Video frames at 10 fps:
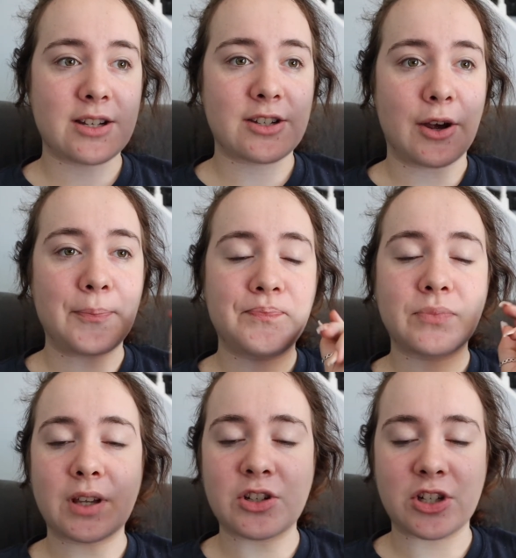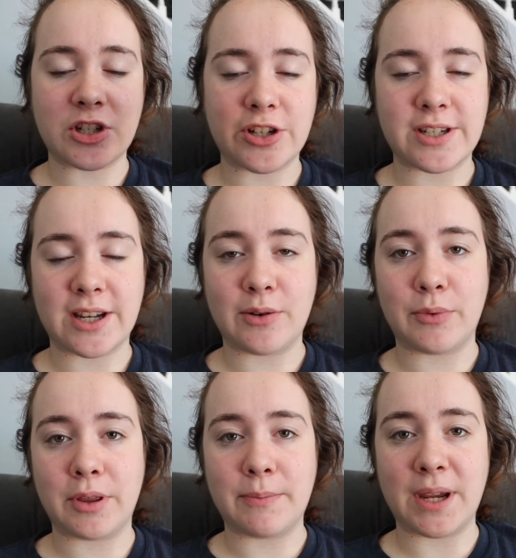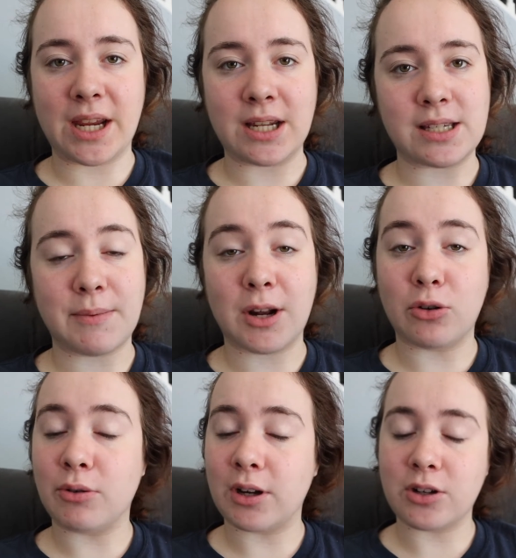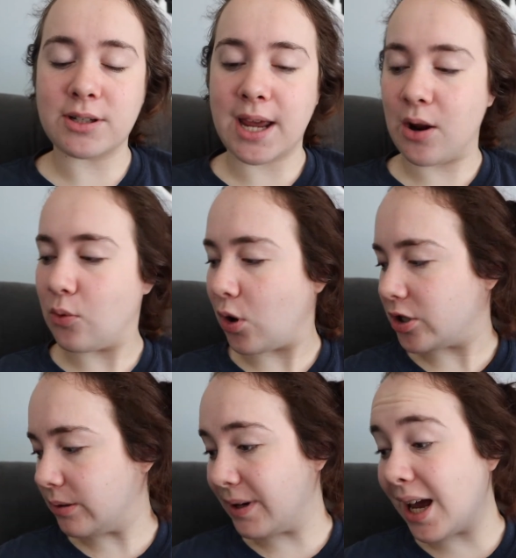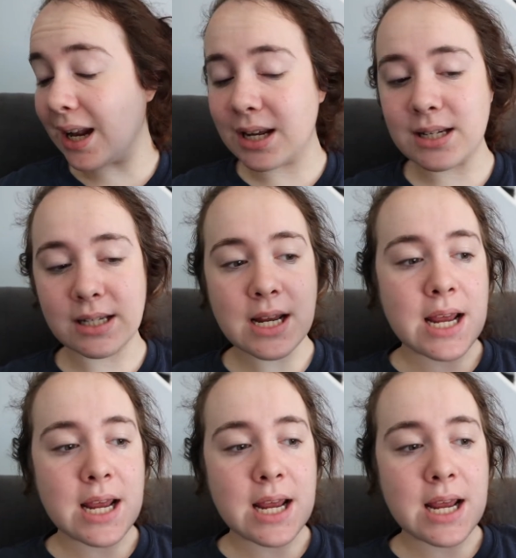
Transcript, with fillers: So she's just sitting with me eating some animal crackers and watching me edit.